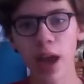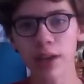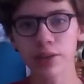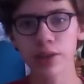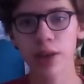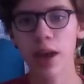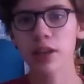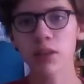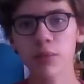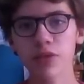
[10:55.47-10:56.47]
As
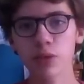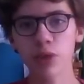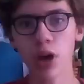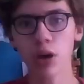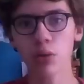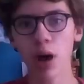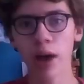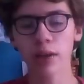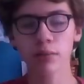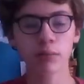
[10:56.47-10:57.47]
some of you know,
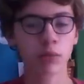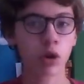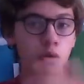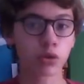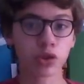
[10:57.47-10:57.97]
I go to a